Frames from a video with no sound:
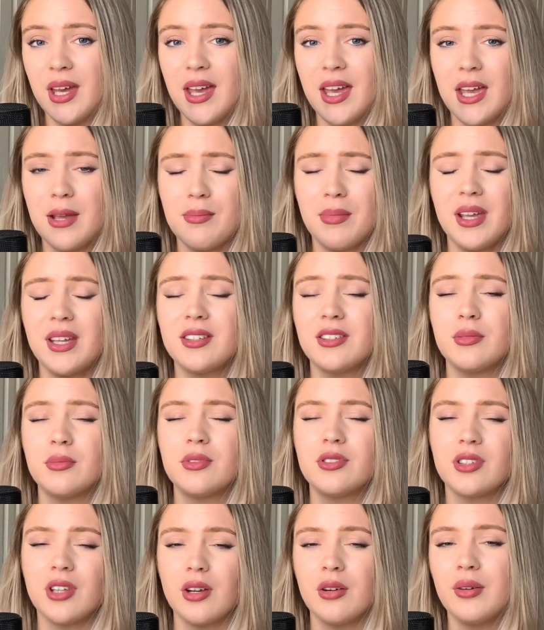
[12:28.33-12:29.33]
it makes them
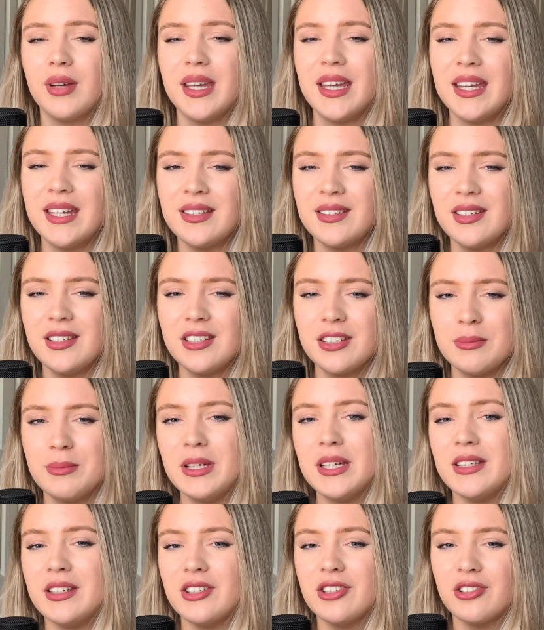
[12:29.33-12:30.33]
so easy to
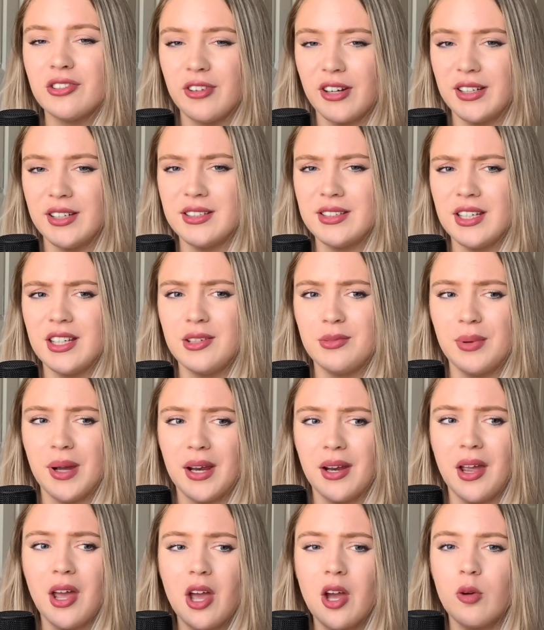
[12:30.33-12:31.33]
be discredited
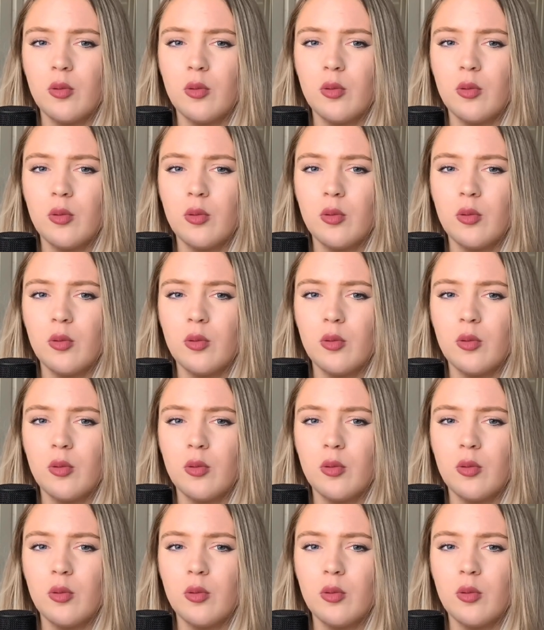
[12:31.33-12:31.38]
when